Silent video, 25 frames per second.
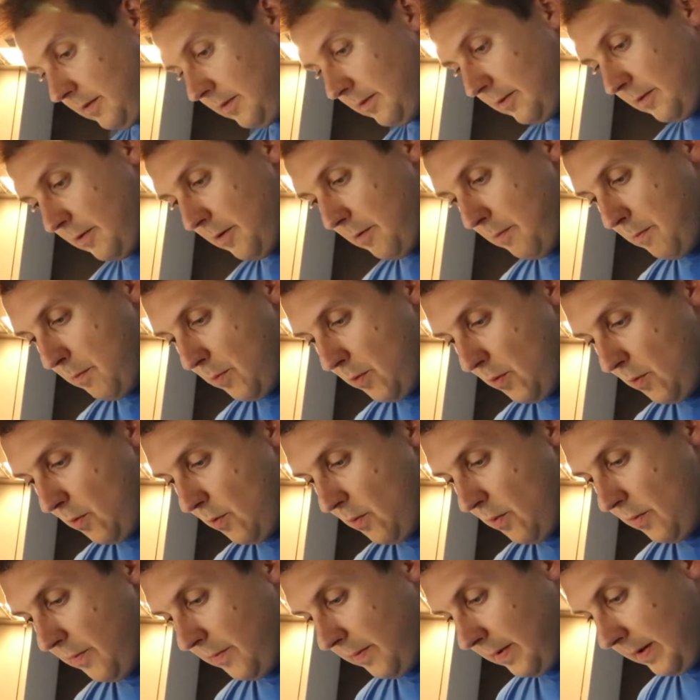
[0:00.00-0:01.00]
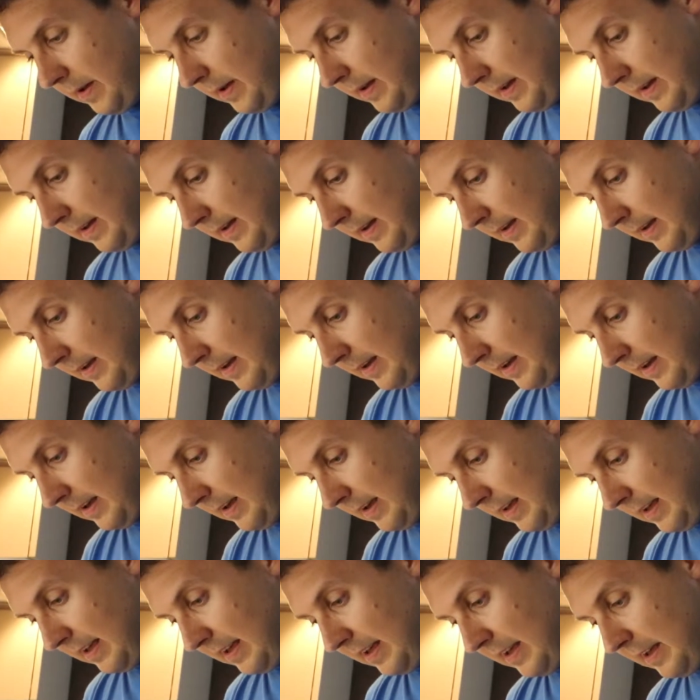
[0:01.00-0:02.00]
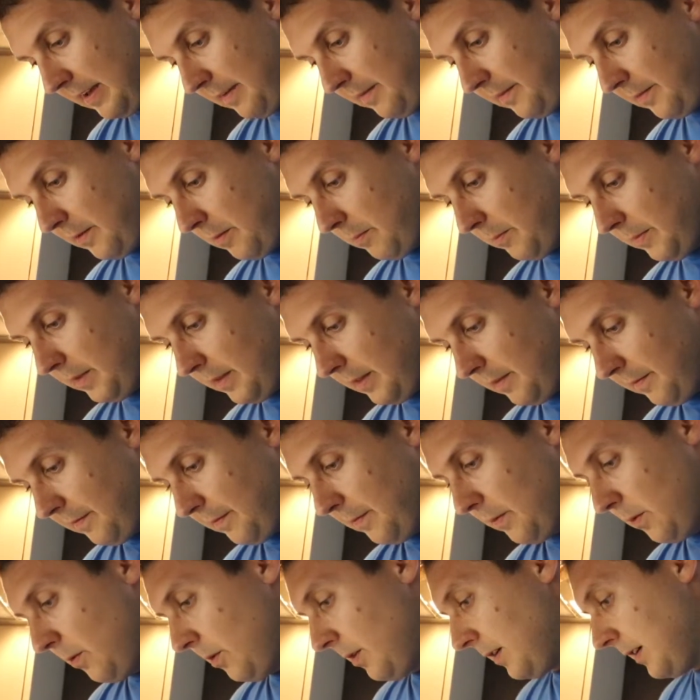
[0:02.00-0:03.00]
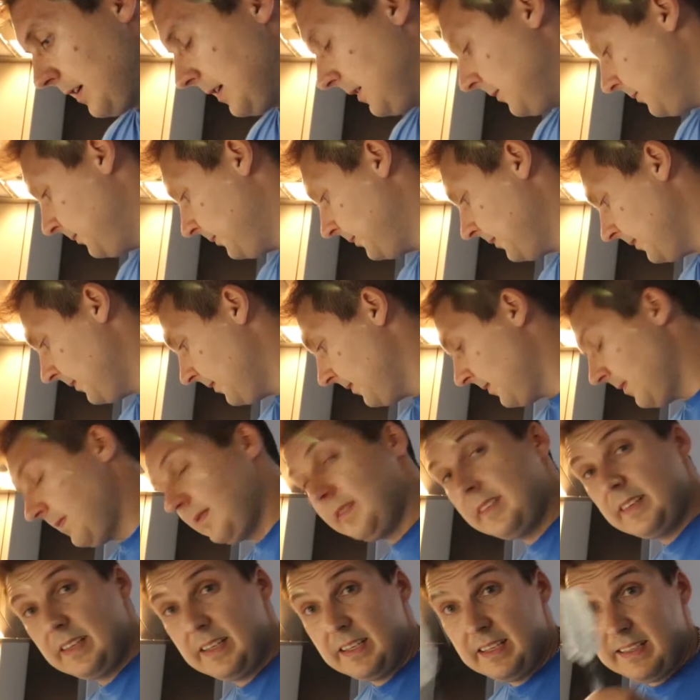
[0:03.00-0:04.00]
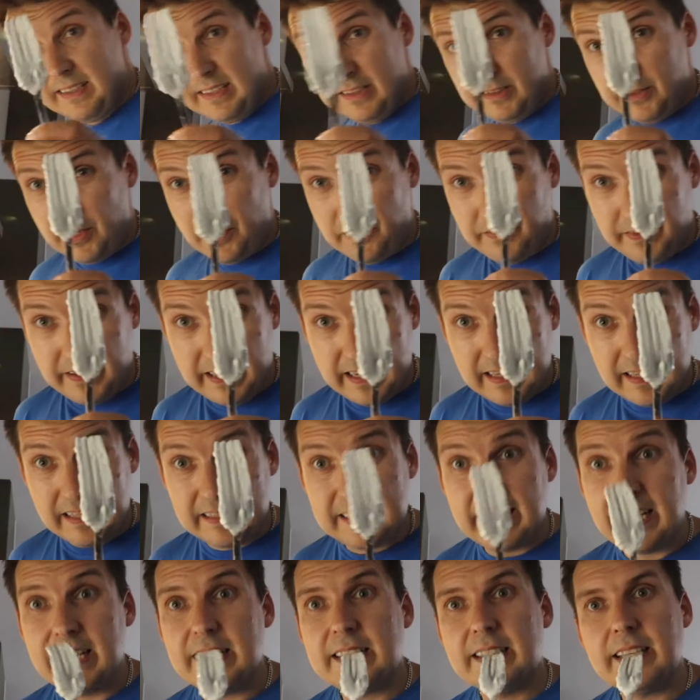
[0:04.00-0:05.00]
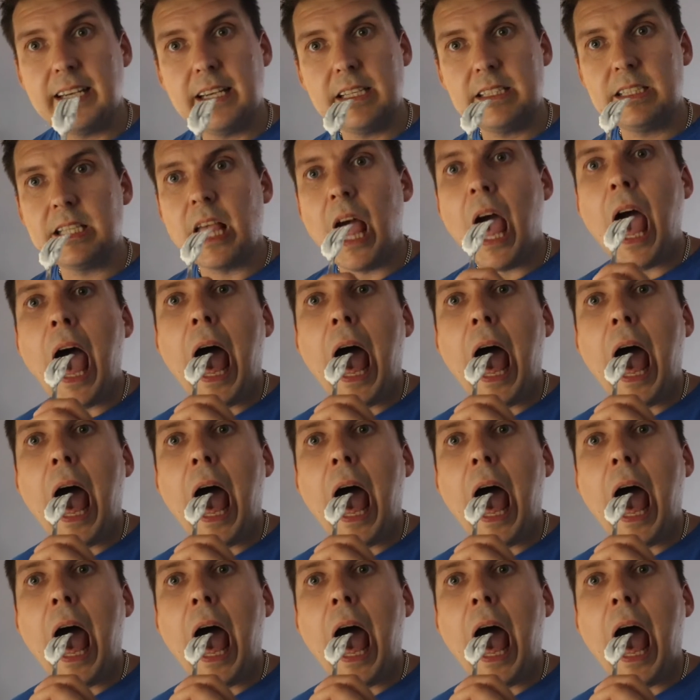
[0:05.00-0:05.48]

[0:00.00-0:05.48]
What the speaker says: Remove it from the fork. Don't forget the taste test.